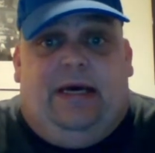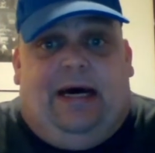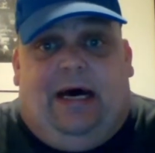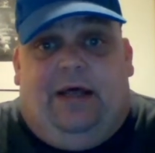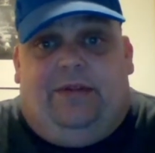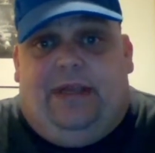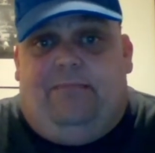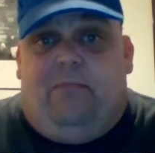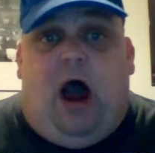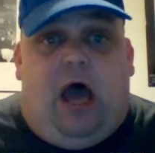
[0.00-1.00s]
the
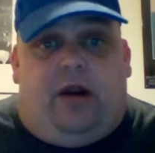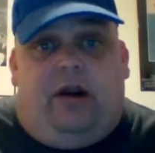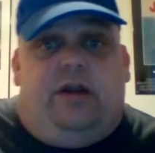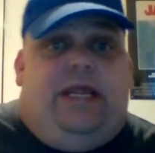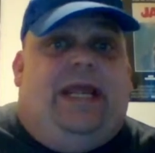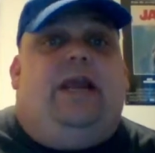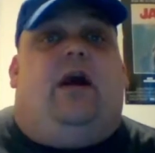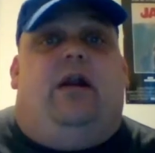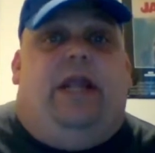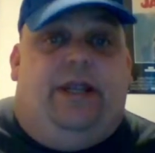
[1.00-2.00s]
modern
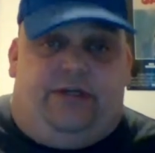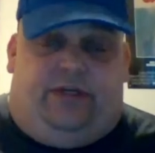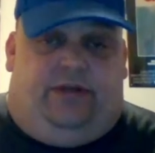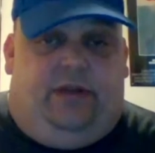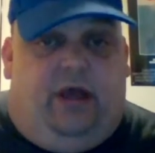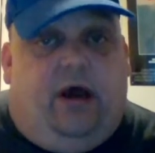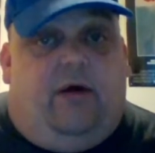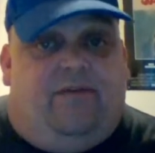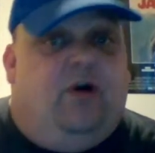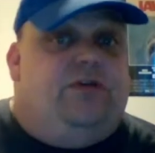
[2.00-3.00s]
incarnation
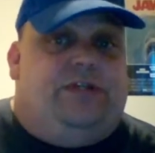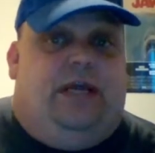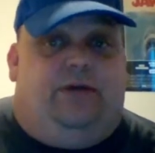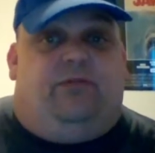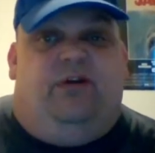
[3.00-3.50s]
of Rosedale's.